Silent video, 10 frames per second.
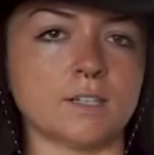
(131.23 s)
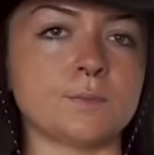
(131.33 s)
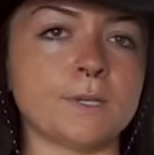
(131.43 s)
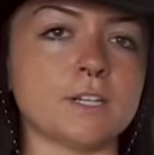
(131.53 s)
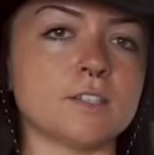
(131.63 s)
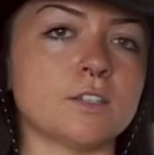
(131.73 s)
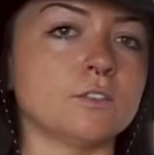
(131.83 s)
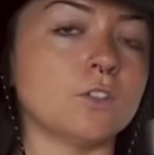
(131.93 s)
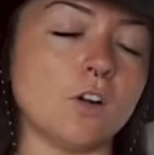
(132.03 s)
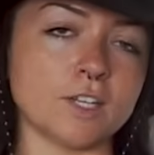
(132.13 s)
That's because the
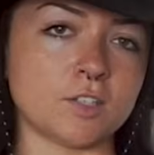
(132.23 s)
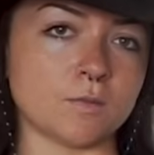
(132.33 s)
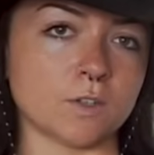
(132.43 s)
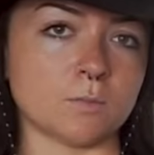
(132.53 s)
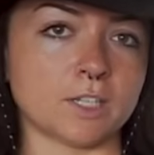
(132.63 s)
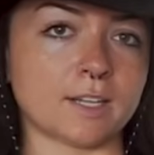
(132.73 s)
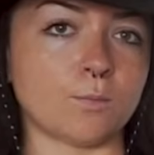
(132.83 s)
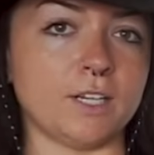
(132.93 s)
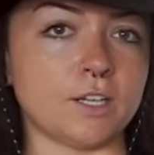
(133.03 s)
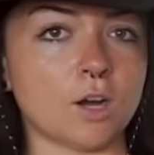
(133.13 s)
longest invertebrate
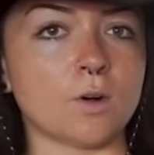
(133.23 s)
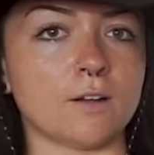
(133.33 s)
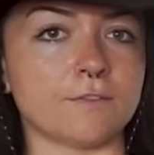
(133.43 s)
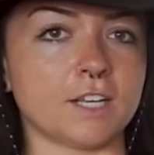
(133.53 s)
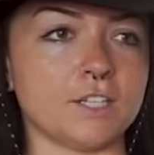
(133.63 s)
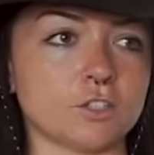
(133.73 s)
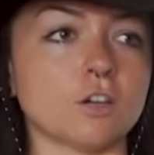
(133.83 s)
that we know of is